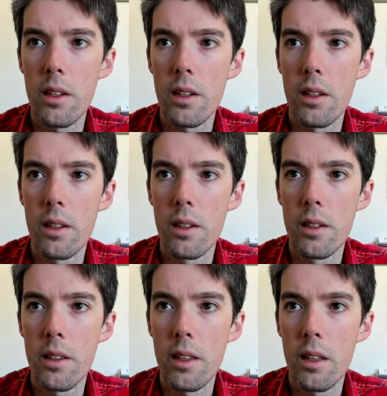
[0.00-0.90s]
Uh,
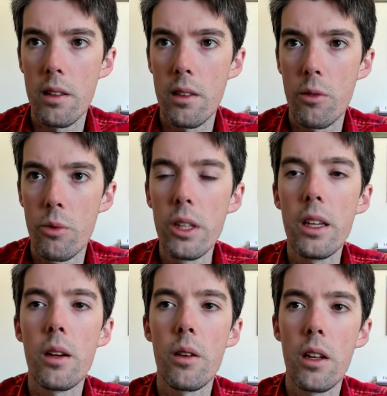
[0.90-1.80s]

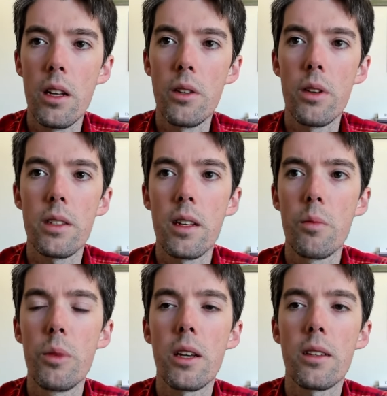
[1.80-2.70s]
really a, an
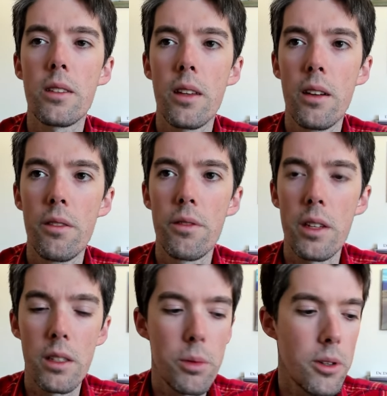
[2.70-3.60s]
interesting mix of
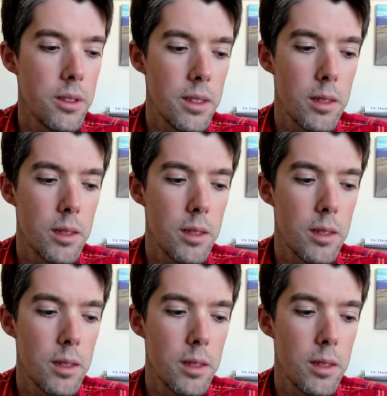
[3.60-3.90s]
experiences.